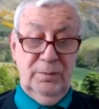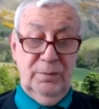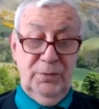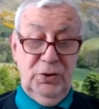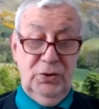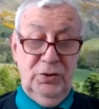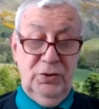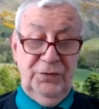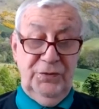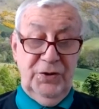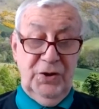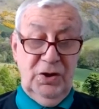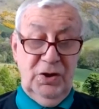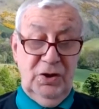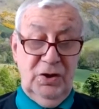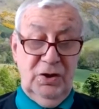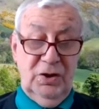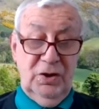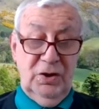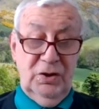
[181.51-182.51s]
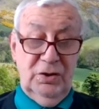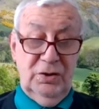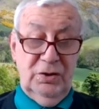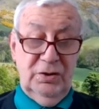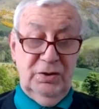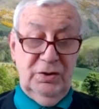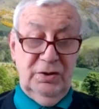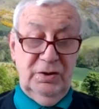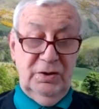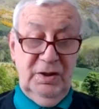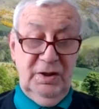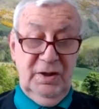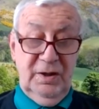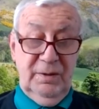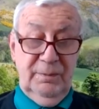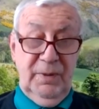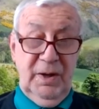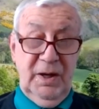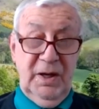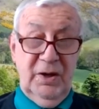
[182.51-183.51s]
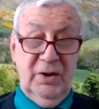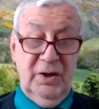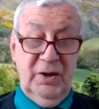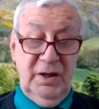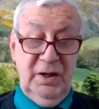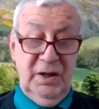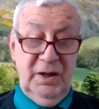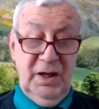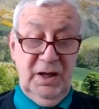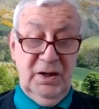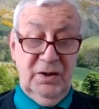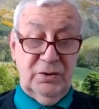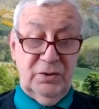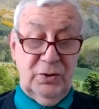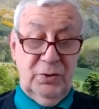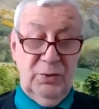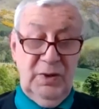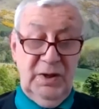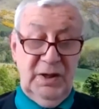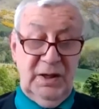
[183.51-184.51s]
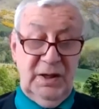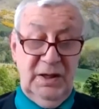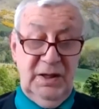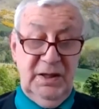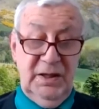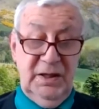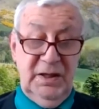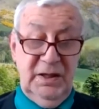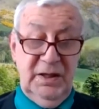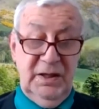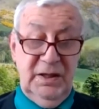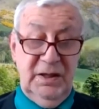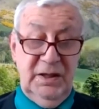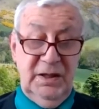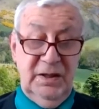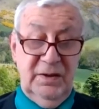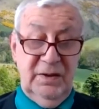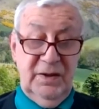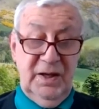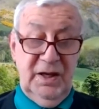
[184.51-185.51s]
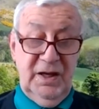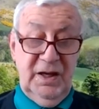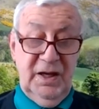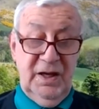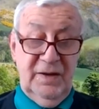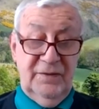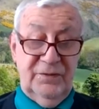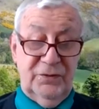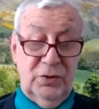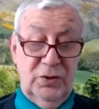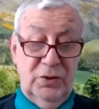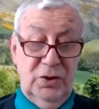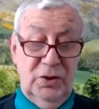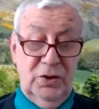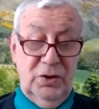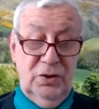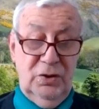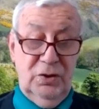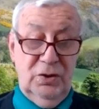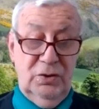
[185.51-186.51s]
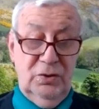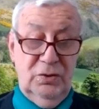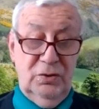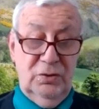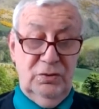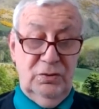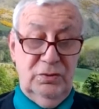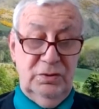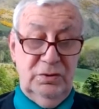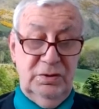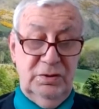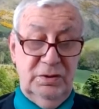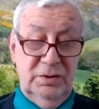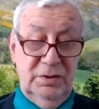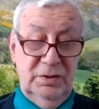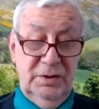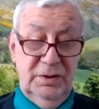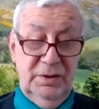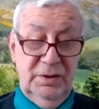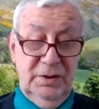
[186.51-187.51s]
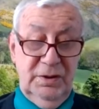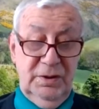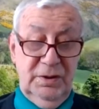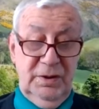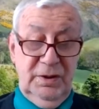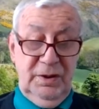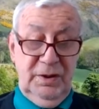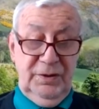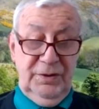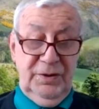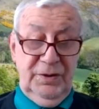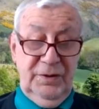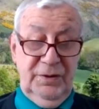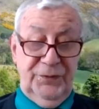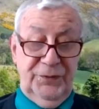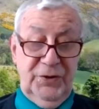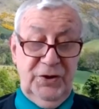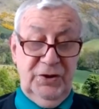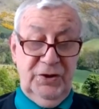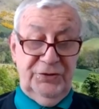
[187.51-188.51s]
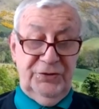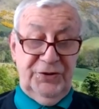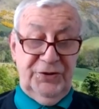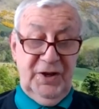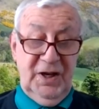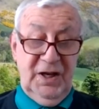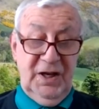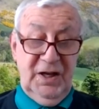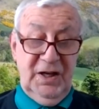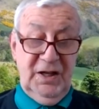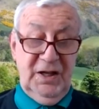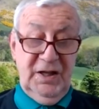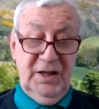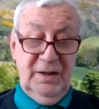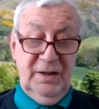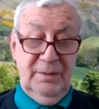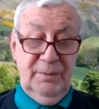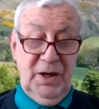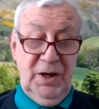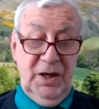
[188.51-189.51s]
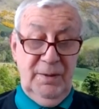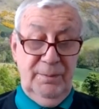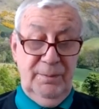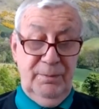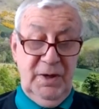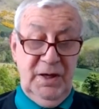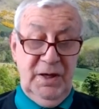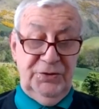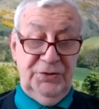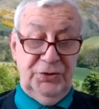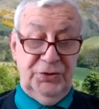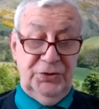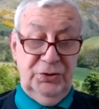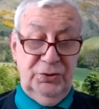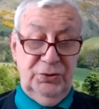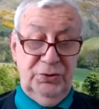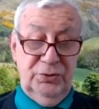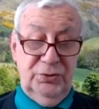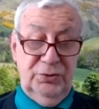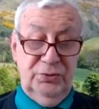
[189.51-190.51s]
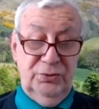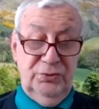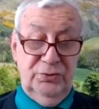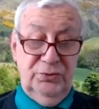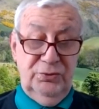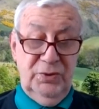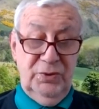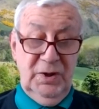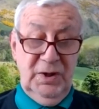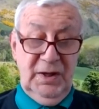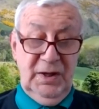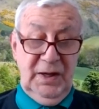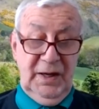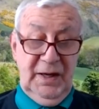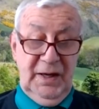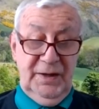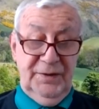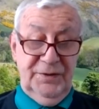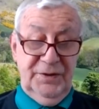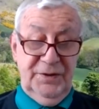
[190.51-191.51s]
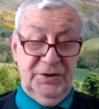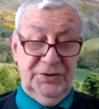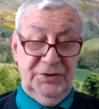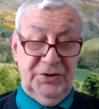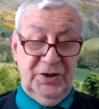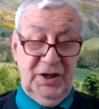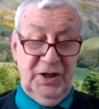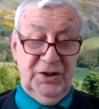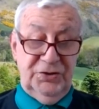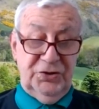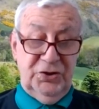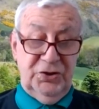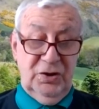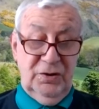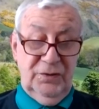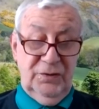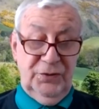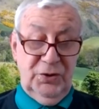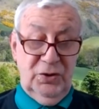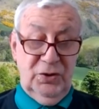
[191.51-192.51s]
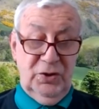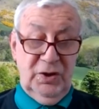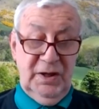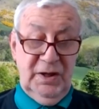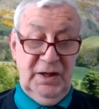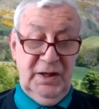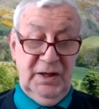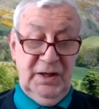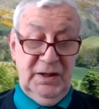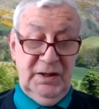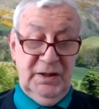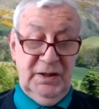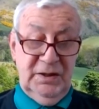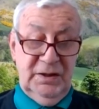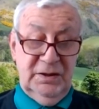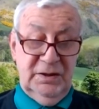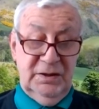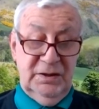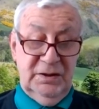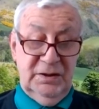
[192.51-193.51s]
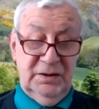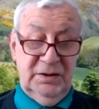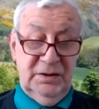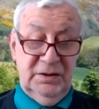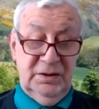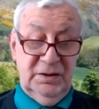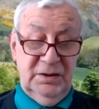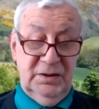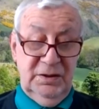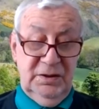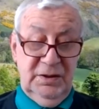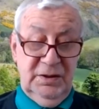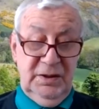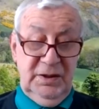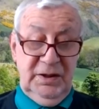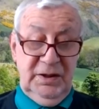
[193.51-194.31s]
all moved on. My, how quickly they have grown. The first time I met you and the touch of your hand,